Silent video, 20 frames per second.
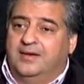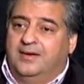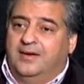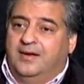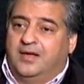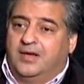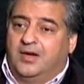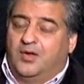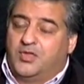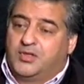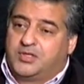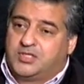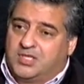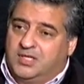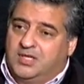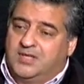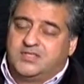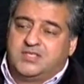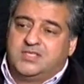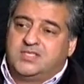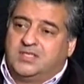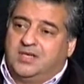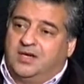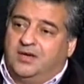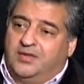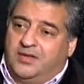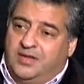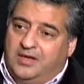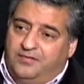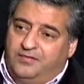You know, the chances are
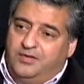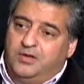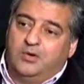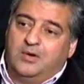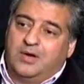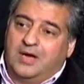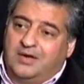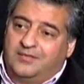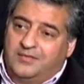that if you have